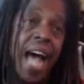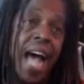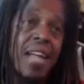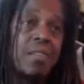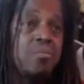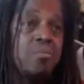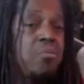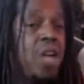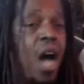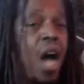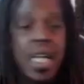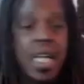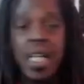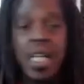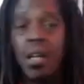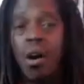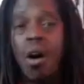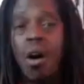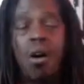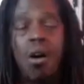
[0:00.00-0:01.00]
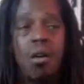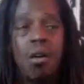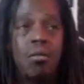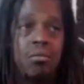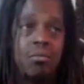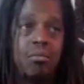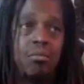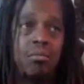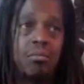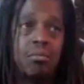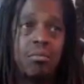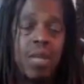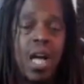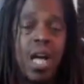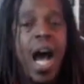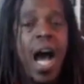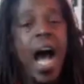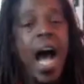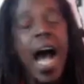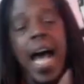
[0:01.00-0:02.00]
Not at all.
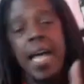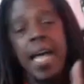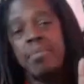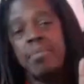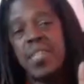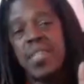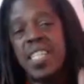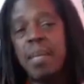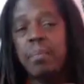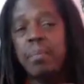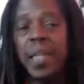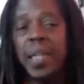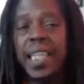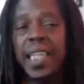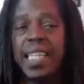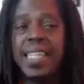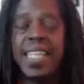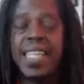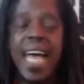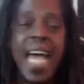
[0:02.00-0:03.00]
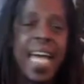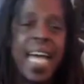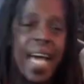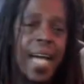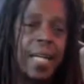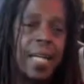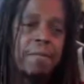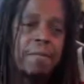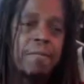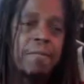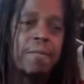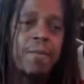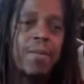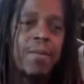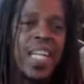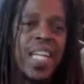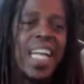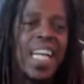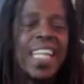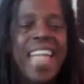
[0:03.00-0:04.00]
I am simply saying
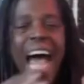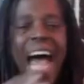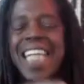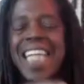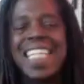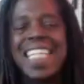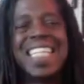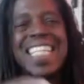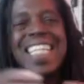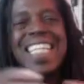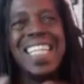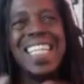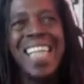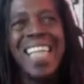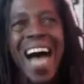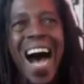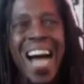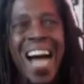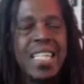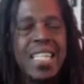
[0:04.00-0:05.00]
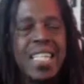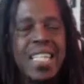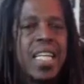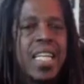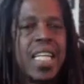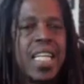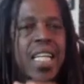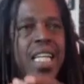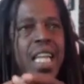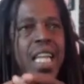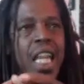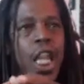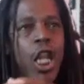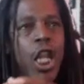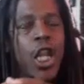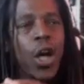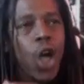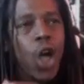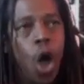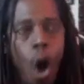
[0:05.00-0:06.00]
that is not
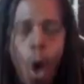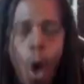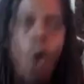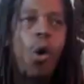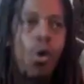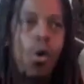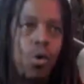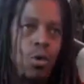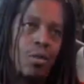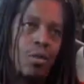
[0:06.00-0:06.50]
the goal.